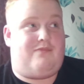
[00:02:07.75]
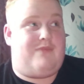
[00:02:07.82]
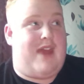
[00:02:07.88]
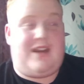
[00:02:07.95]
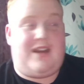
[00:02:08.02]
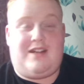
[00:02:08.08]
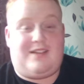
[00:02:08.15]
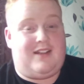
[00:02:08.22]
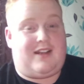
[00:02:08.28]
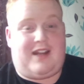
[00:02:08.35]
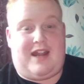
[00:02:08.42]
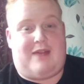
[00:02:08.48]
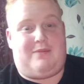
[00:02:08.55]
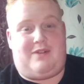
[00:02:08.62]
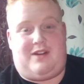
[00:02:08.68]
anything can
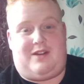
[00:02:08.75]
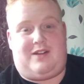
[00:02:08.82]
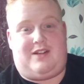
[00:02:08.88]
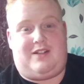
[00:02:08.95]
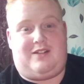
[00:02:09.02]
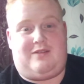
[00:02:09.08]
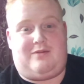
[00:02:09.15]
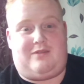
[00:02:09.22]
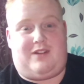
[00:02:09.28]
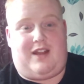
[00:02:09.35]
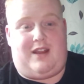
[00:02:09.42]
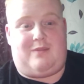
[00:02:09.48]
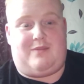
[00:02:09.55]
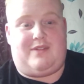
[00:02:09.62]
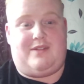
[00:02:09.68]
happen in these sort of
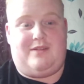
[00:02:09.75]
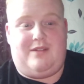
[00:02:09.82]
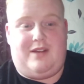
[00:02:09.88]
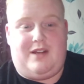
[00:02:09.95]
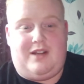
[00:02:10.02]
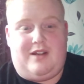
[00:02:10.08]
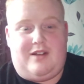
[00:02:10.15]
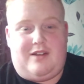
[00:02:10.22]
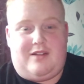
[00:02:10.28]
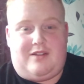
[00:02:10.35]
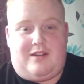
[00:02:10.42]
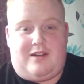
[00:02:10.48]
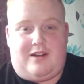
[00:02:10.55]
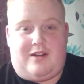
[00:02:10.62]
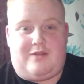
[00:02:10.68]
games,
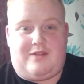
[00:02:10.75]
you know.